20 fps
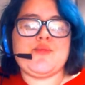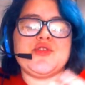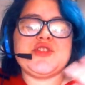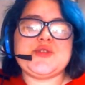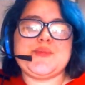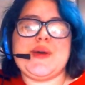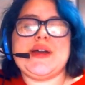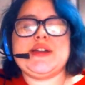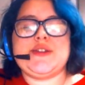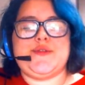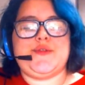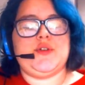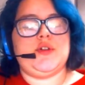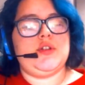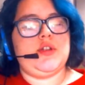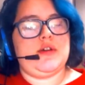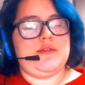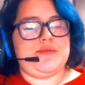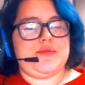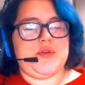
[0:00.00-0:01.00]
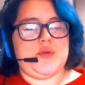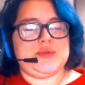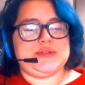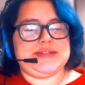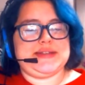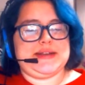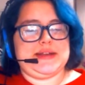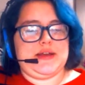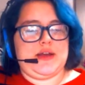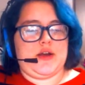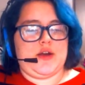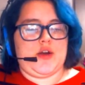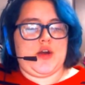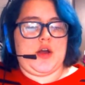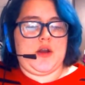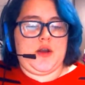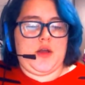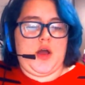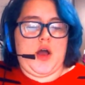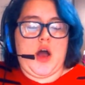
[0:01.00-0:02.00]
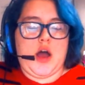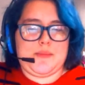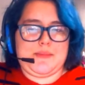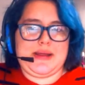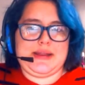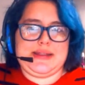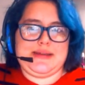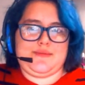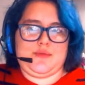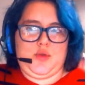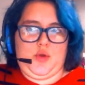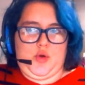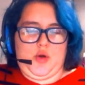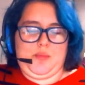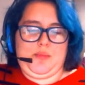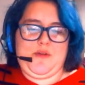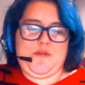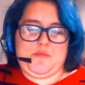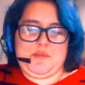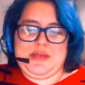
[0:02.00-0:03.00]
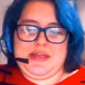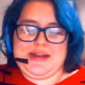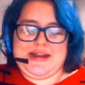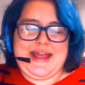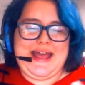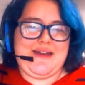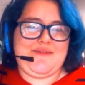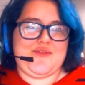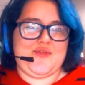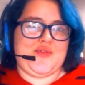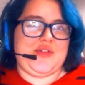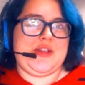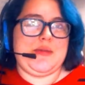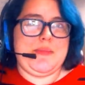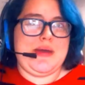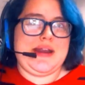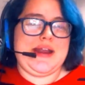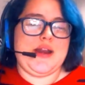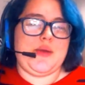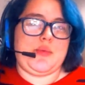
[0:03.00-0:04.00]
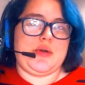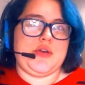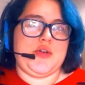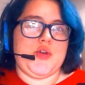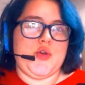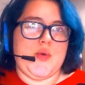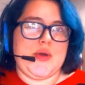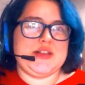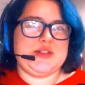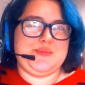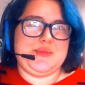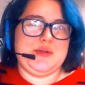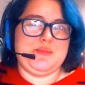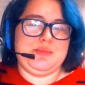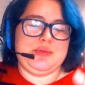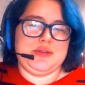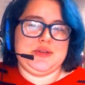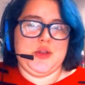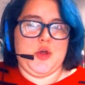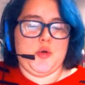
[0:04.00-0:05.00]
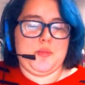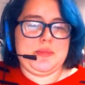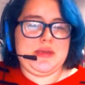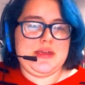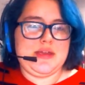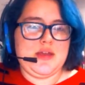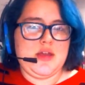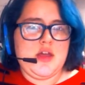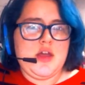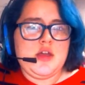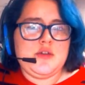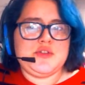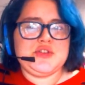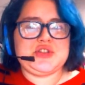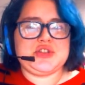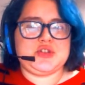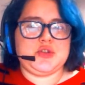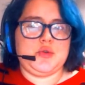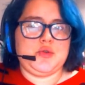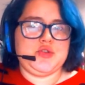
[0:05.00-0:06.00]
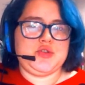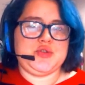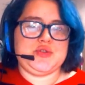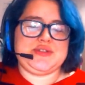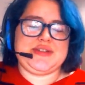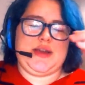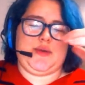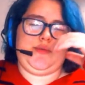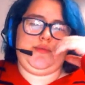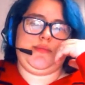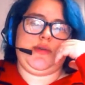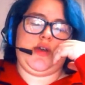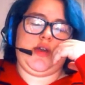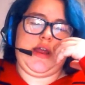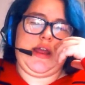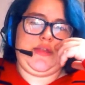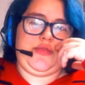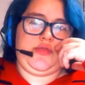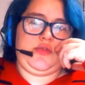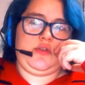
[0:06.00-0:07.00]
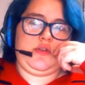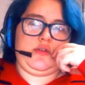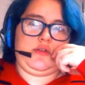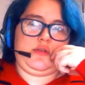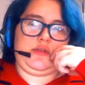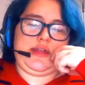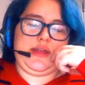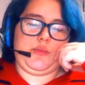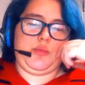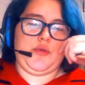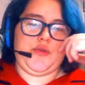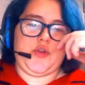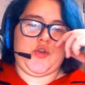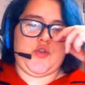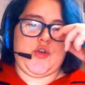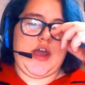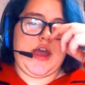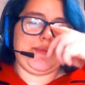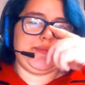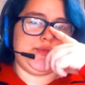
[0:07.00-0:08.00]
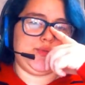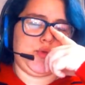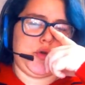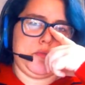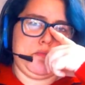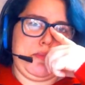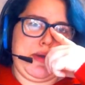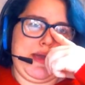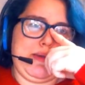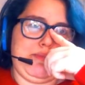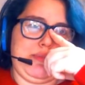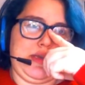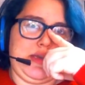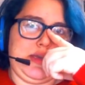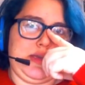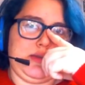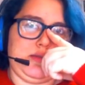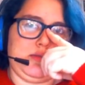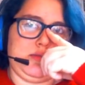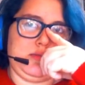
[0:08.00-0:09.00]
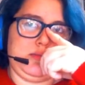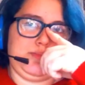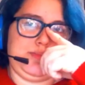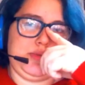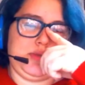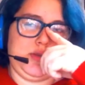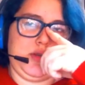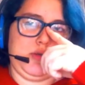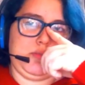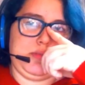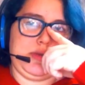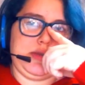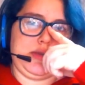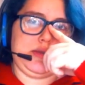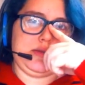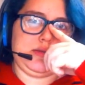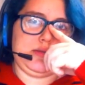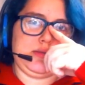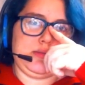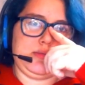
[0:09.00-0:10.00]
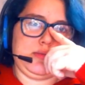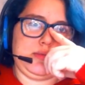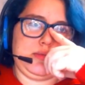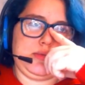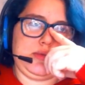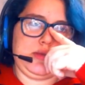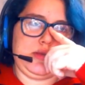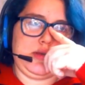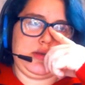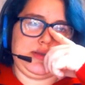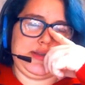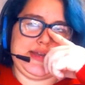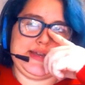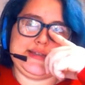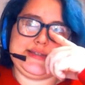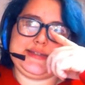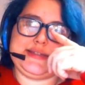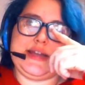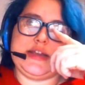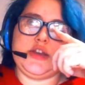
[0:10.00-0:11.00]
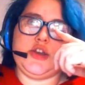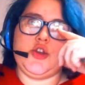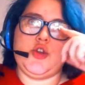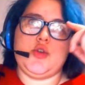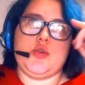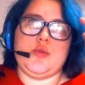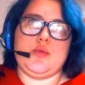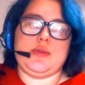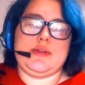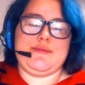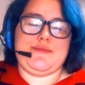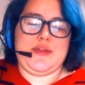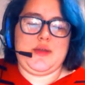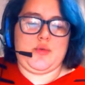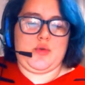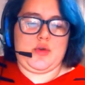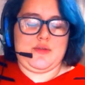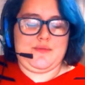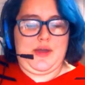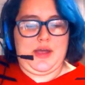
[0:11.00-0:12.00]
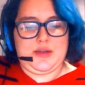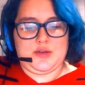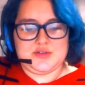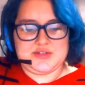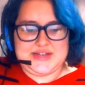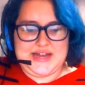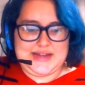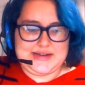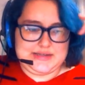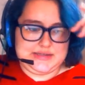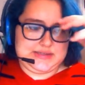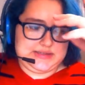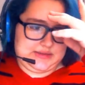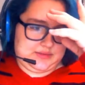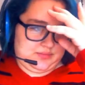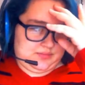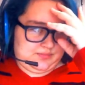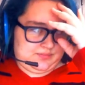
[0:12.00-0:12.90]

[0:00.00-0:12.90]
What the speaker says: respectful of those that are on my level or above me, and I haven't really met anyone who has been below me. The soldiers that we met at the, like, where the crabs were might be below me, unless I knew if they were of higher status.